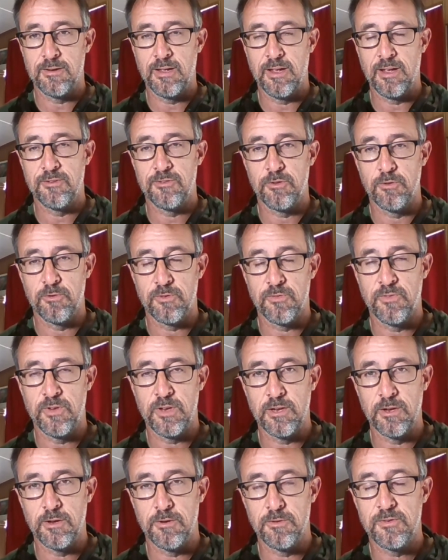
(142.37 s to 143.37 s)
has those
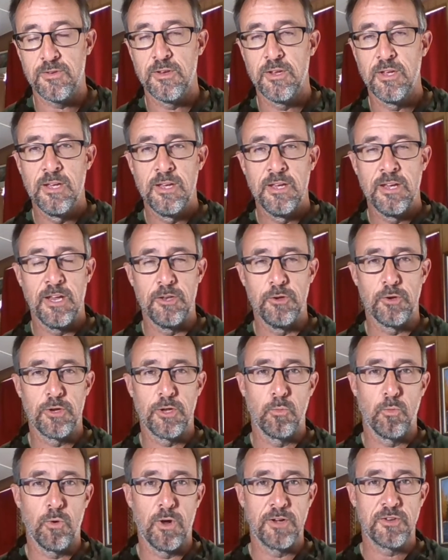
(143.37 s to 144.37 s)
videos, and you
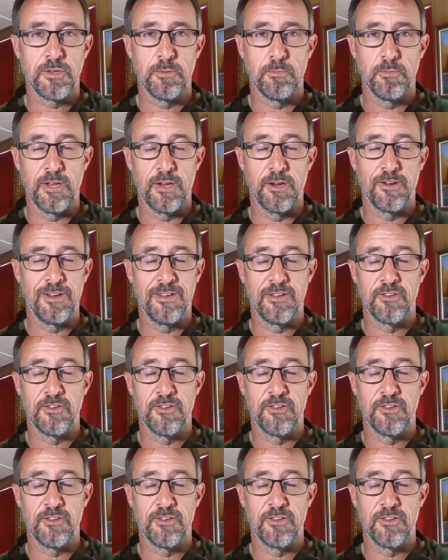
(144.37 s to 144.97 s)
can watch them there.